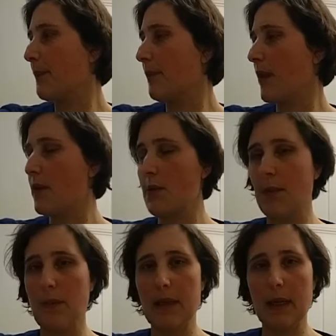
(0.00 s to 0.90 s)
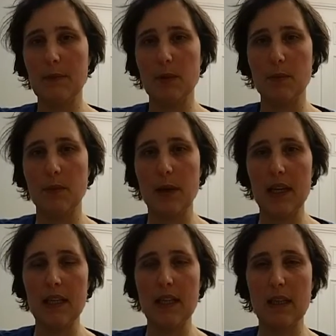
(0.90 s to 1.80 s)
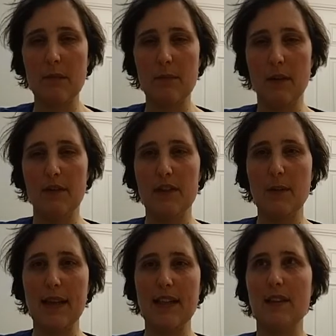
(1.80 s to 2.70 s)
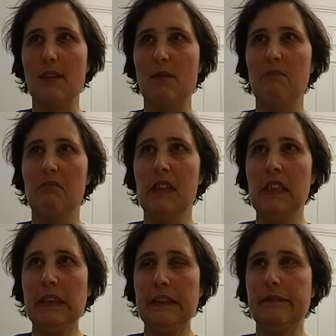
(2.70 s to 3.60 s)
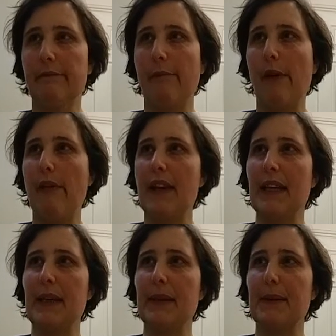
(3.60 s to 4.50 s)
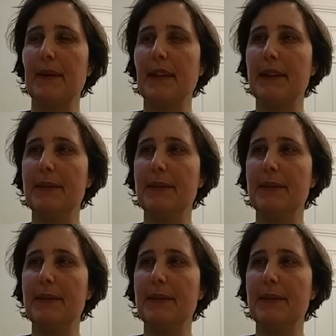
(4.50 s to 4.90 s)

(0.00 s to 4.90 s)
Just pack my laptop away and then I'm off to bed. So I think I